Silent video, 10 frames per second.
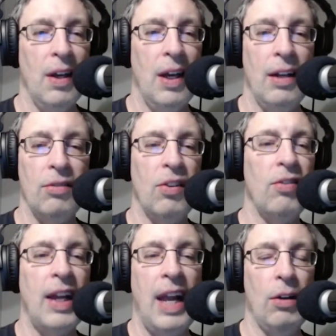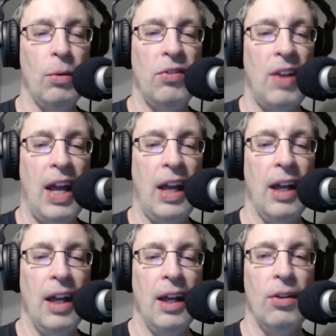And just like Andrew was
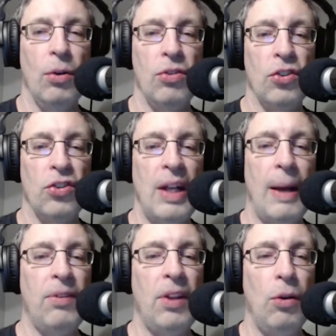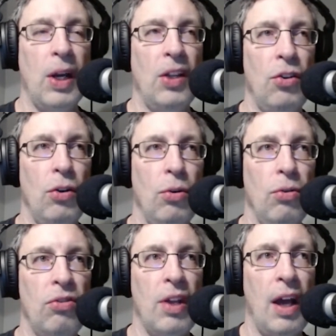saying, those are steps that you can
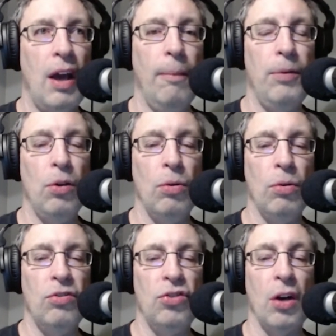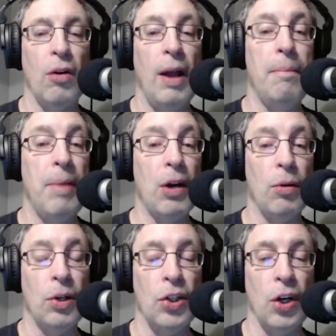use to help you generate better
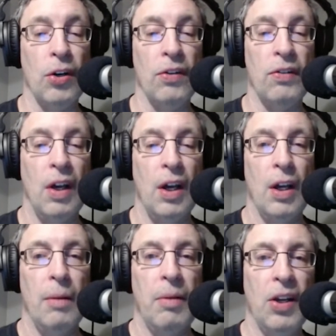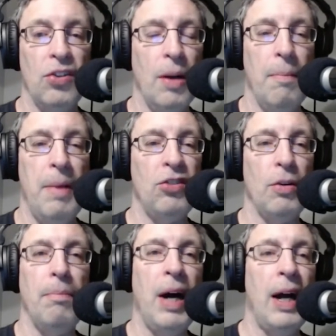returns, because you can bet
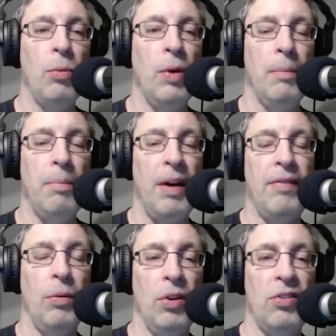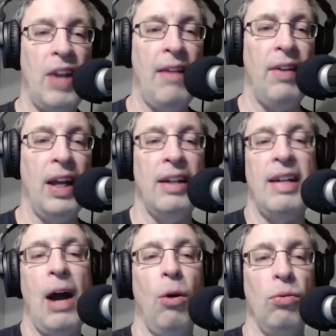your butt when Buffett was having a
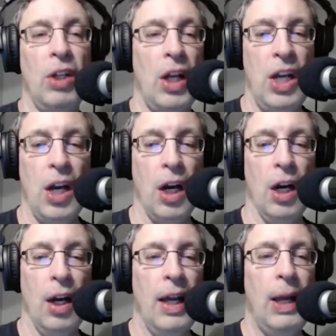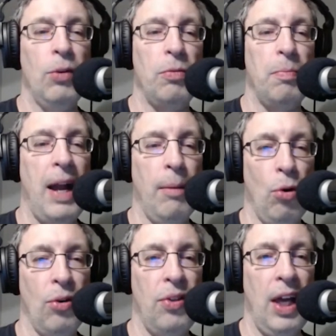down year, he was buying
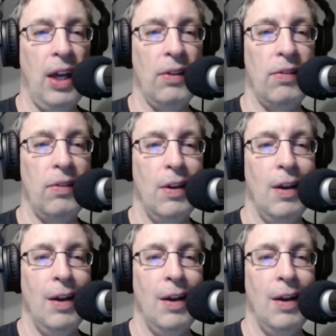more things